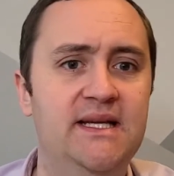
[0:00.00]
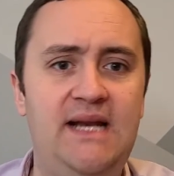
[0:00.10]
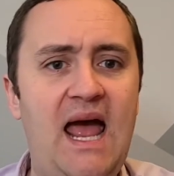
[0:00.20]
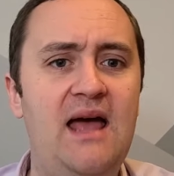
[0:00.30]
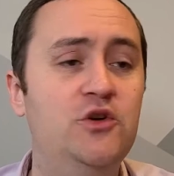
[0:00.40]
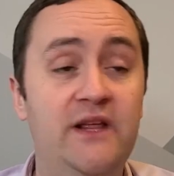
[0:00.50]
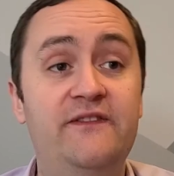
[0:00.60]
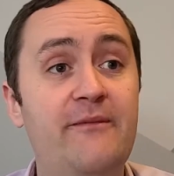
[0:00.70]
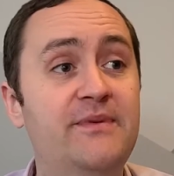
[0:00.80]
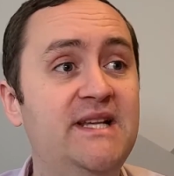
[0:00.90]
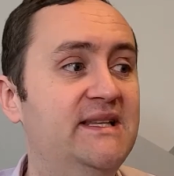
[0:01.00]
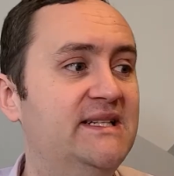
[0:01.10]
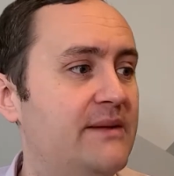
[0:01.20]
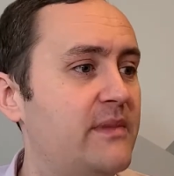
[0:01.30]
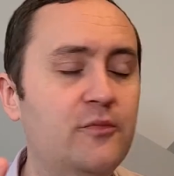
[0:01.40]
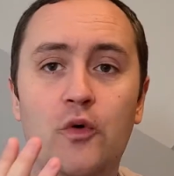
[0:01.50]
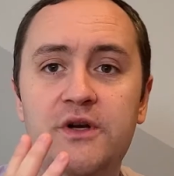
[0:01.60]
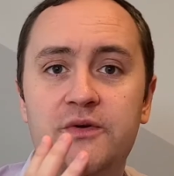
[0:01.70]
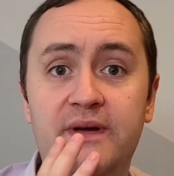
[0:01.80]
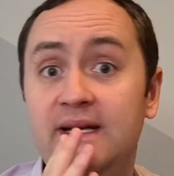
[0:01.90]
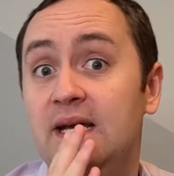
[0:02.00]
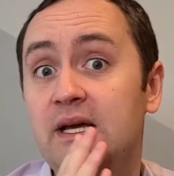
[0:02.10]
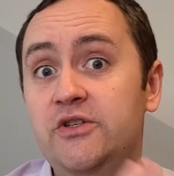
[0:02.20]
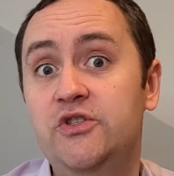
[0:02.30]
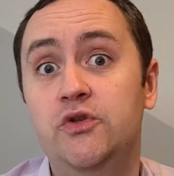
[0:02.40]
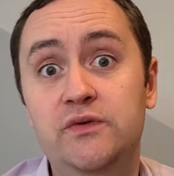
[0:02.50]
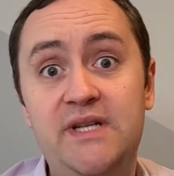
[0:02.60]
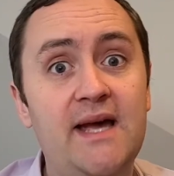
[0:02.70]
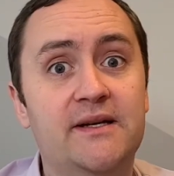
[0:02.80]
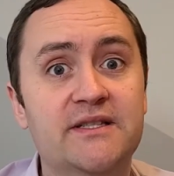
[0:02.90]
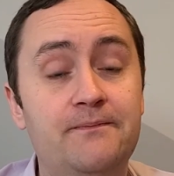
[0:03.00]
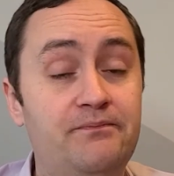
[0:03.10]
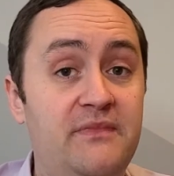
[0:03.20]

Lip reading: and 25% of the time I'm going to get two tails.